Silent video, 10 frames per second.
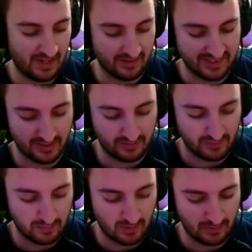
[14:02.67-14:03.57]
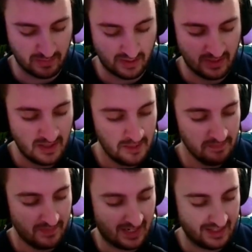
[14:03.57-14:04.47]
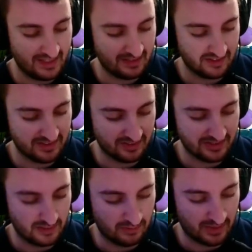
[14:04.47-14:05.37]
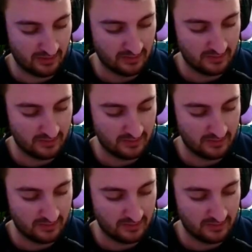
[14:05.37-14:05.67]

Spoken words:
and are selling them for more, but I think they'll still sell well.